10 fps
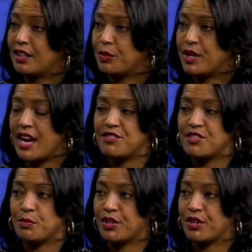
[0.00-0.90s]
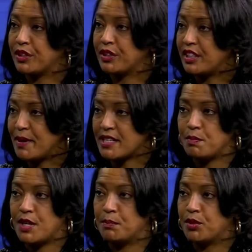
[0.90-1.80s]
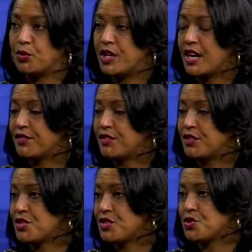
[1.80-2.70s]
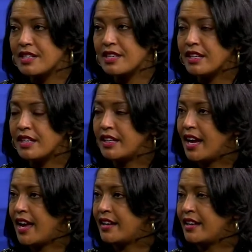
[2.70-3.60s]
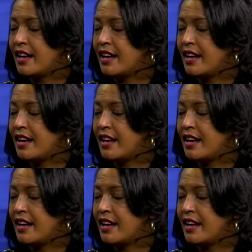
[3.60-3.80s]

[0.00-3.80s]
We have to bring relief back to people. We have to restore dignity and